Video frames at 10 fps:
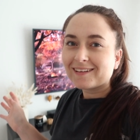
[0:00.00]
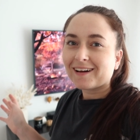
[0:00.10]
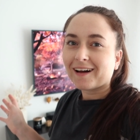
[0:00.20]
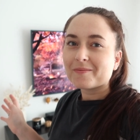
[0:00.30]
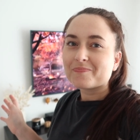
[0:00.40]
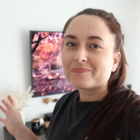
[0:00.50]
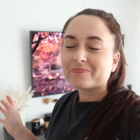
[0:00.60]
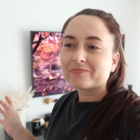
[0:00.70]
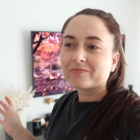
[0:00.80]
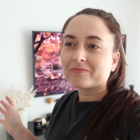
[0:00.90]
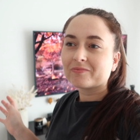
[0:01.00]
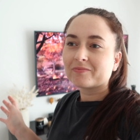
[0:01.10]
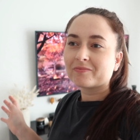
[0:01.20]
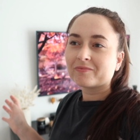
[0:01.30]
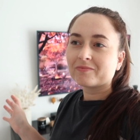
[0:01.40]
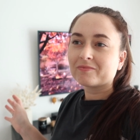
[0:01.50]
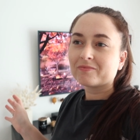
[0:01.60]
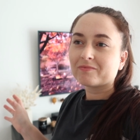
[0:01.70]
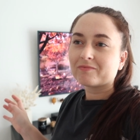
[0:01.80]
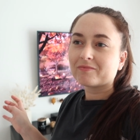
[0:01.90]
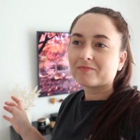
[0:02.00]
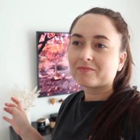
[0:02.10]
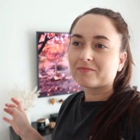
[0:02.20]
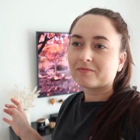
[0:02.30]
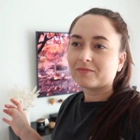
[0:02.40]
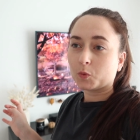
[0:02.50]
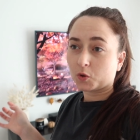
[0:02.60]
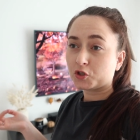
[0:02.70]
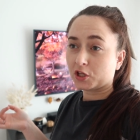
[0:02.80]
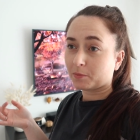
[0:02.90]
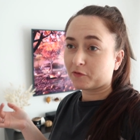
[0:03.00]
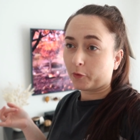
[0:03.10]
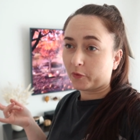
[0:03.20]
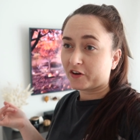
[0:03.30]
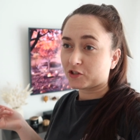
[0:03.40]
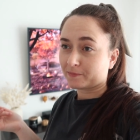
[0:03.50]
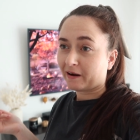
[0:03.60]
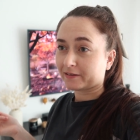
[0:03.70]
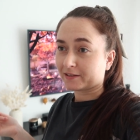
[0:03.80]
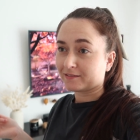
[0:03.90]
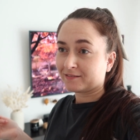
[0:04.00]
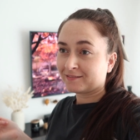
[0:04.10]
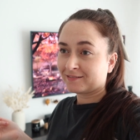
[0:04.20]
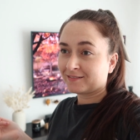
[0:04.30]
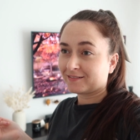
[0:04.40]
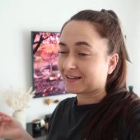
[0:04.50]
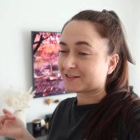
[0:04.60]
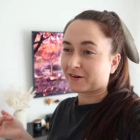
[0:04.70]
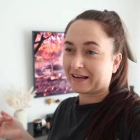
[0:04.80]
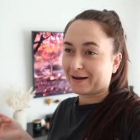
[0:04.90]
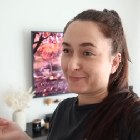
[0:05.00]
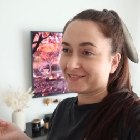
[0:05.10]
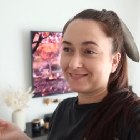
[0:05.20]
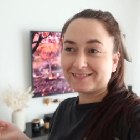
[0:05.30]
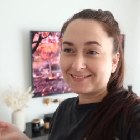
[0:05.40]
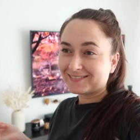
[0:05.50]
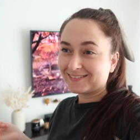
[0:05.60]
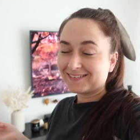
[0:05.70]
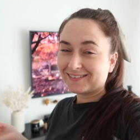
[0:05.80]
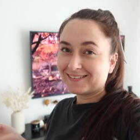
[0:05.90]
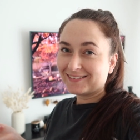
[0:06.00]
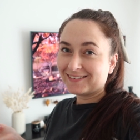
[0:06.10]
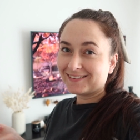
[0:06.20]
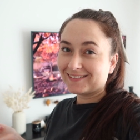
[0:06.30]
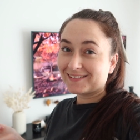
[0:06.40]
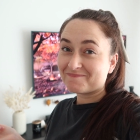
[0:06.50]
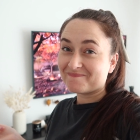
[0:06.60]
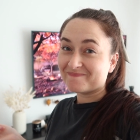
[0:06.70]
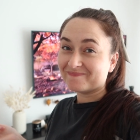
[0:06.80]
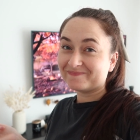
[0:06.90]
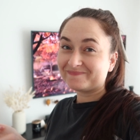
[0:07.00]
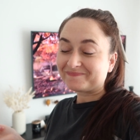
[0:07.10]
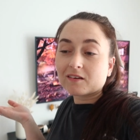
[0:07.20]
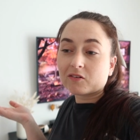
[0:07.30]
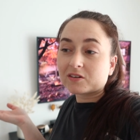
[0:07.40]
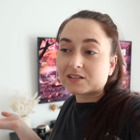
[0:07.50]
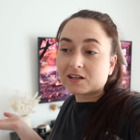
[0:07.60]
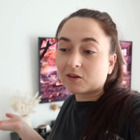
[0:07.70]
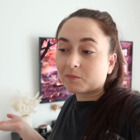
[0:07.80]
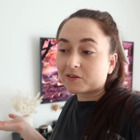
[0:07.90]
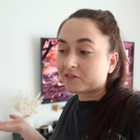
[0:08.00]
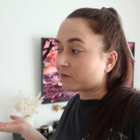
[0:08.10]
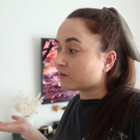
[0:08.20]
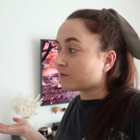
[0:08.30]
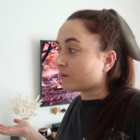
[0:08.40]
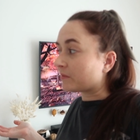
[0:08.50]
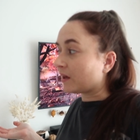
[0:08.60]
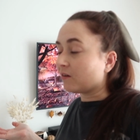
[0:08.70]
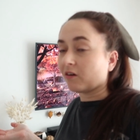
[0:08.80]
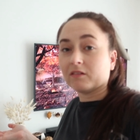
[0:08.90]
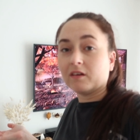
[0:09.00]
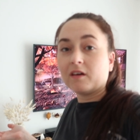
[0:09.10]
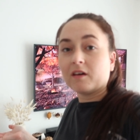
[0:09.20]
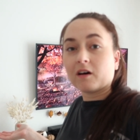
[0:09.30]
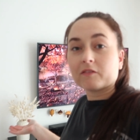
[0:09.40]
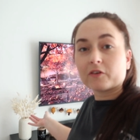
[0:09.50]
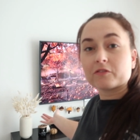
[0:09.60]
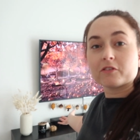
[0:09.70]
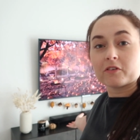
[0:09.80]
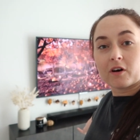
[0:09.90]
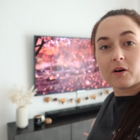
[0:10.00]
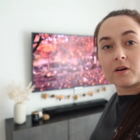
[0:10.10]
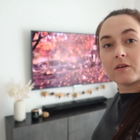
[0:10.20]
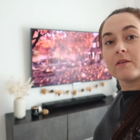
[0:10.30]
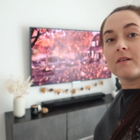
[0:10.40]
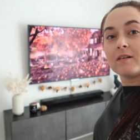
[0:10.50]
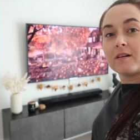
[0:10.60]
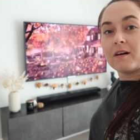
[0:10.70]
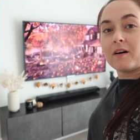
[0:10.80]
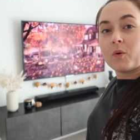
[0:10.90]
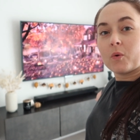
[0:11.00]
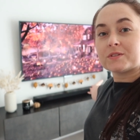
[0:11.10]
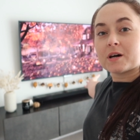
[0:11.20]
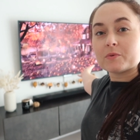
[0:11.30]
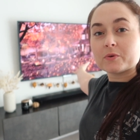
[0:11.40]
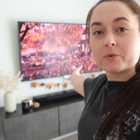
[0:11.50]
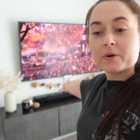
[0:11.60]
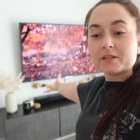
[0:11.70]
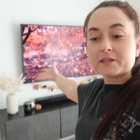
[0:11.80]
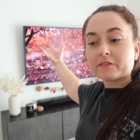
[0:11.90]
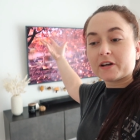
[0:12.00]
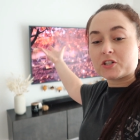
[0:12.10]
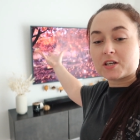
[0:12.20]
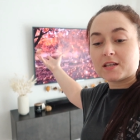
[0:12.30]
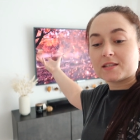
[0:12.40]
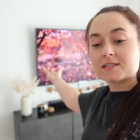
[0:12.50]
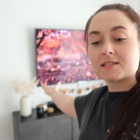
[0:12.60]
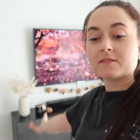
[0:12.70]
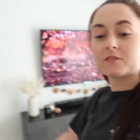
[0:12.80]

Um, I read the last two books. You want to do that before we finish the marathon? Yeah. That's not going to happen. Yeah. Mm. Honestly, not much else to update on. I've gone through the whole autumnal decorations,